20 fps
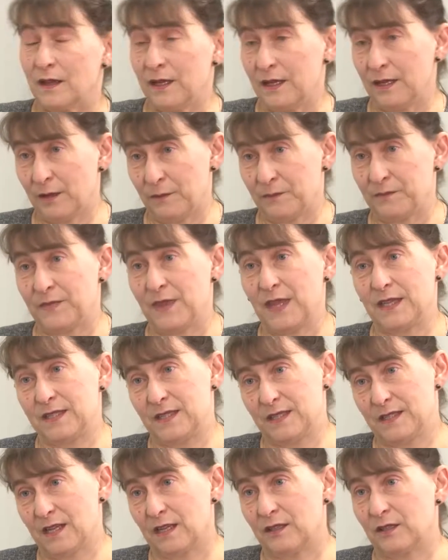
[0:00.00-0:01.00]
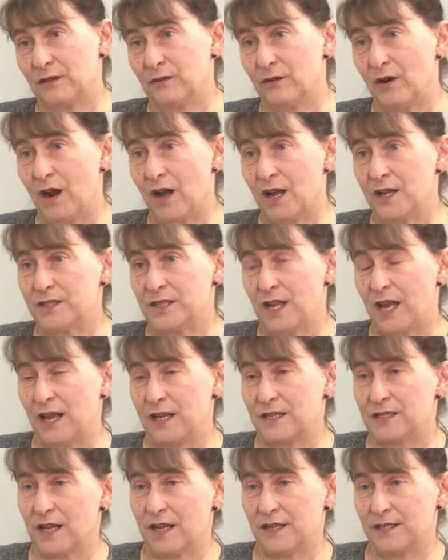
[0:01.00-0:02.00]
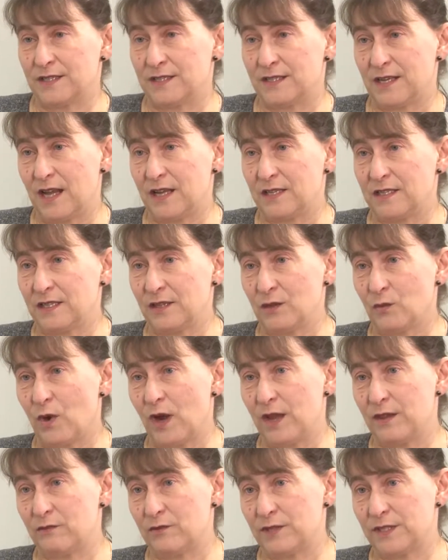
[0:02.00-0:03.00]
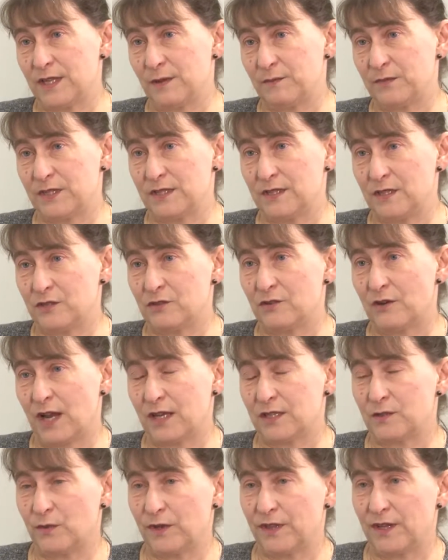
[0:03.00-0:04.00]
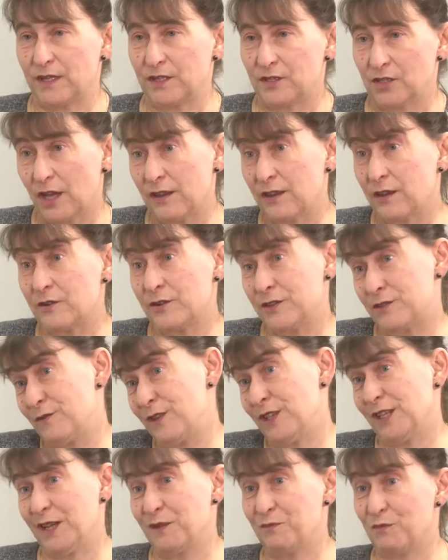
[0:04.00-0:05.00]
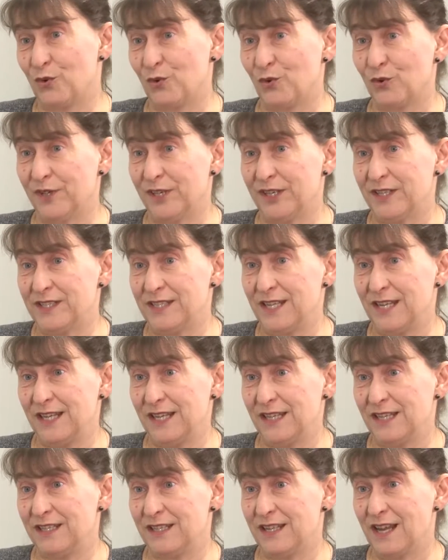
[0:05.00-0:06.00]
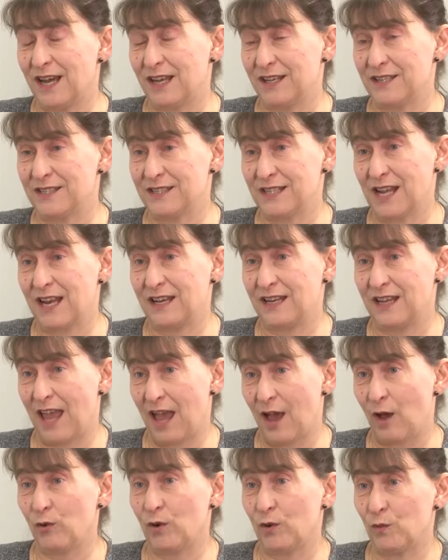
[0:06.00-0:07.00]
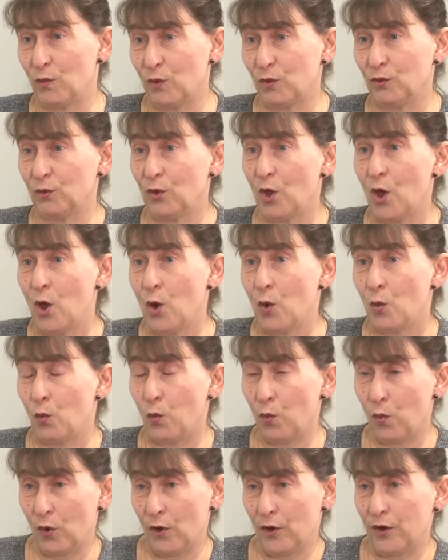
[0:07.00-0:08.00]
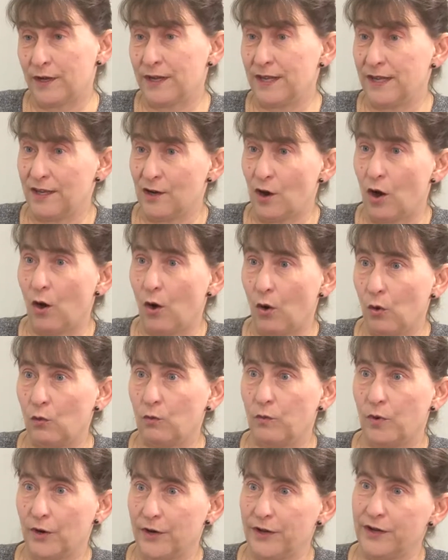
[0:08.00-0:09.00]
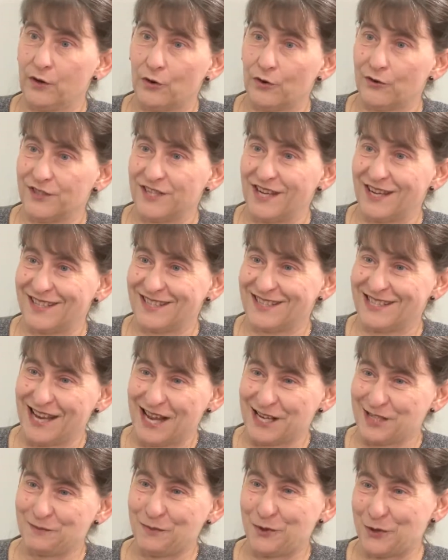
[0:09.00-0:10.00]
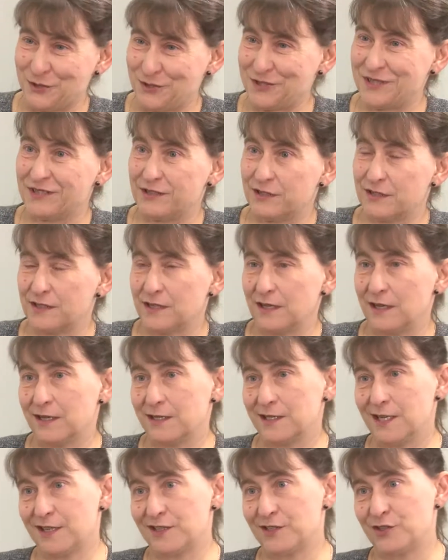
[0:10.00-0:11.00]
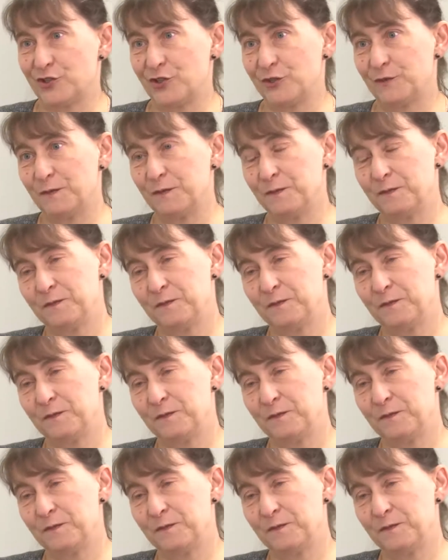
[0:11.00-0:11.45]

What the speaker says: Yep, that's exactly right. And understanding the way the receptors interact with each other is really important in understanding how it will work in a whole body context as opposed to just in a test tube.